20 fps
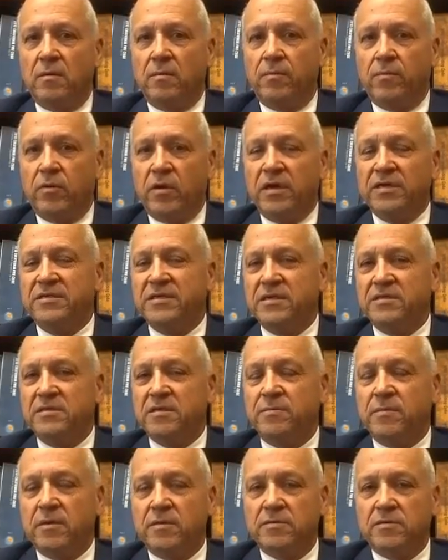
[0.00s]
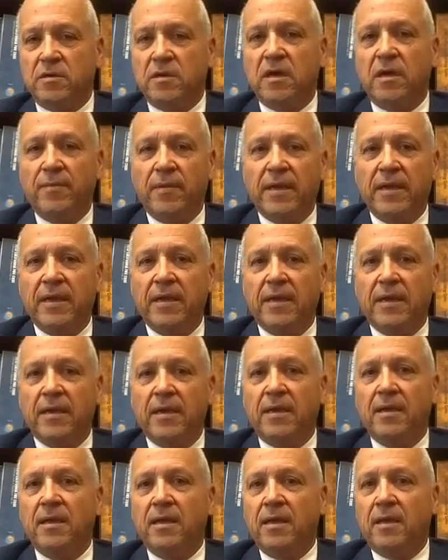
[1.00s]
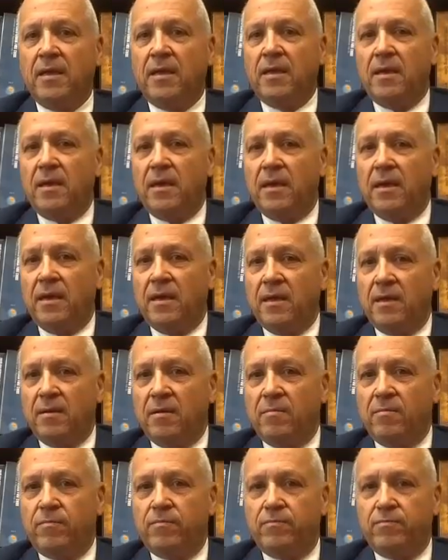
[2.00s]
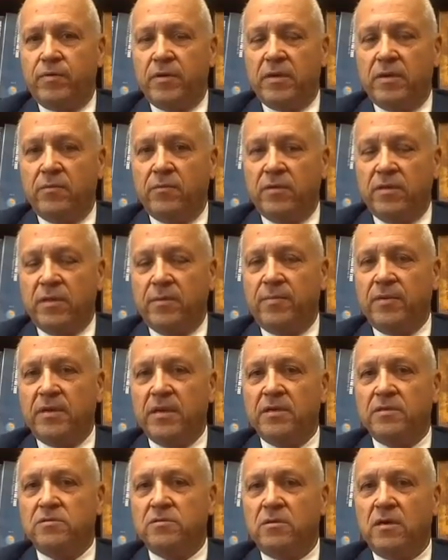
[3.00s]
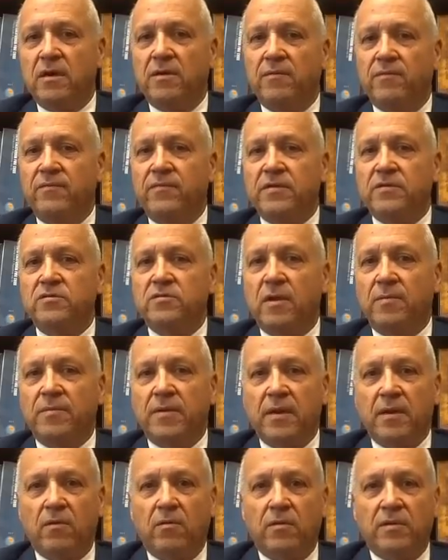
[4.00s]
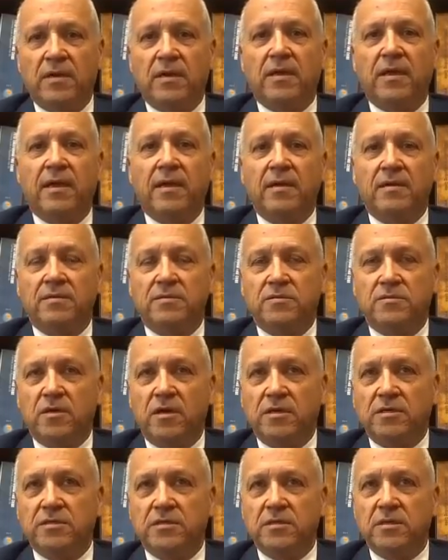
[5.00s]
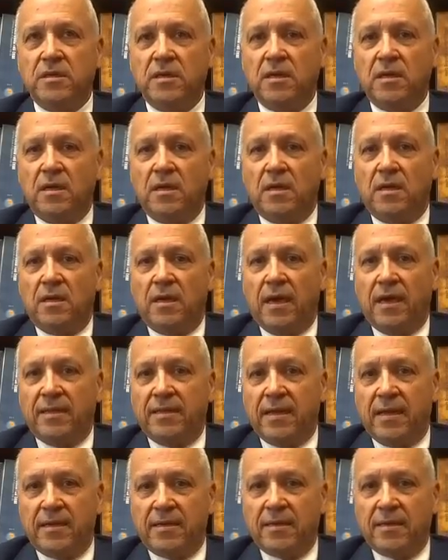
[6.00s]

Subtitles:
project submittals are coming in, and with the potential of disrupting or delaying construction at that